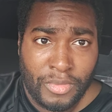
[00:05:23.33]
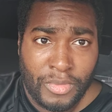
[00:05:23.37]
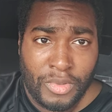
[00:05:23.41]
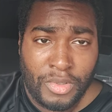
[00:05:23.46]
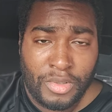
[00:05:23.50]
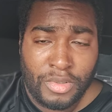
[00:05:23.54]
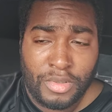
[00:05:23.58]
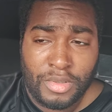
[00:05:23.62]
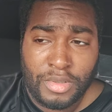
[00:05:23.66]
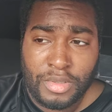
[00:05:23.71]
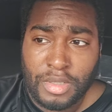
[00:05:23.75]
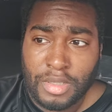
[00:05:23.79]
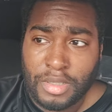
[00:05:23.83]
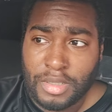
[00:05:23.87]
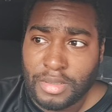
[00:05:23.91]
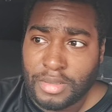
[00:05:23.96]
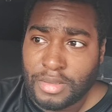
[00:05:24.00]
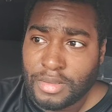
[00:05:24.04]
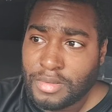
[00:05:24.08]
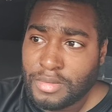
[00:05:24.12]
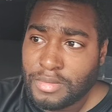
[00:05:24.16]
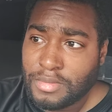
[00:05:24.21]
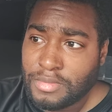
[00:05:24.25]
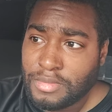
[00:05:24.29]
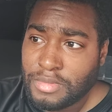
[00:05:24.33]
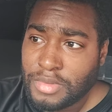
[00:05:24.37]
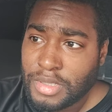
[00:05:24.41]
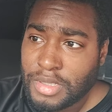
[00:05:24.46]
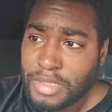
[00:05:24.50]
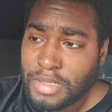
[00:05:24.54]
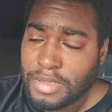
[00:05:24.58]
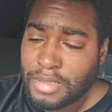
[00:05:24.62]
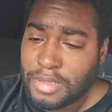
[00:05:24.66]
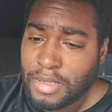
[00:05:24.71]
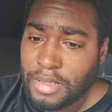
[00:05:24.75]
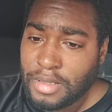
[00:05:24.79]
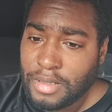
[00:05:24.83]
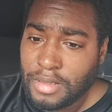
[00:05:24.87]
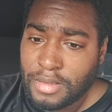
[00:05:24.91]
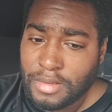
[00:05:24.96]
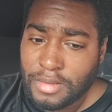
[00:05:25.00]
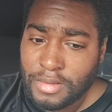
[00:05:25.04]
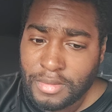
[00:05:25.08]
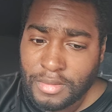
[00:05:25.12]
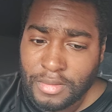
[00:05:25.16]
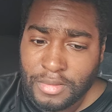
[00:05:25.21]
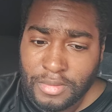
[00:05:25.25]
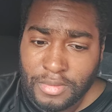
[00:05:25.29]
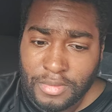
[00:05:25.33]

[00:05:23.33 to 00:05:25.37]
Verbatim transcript: Shit, I'm just saying.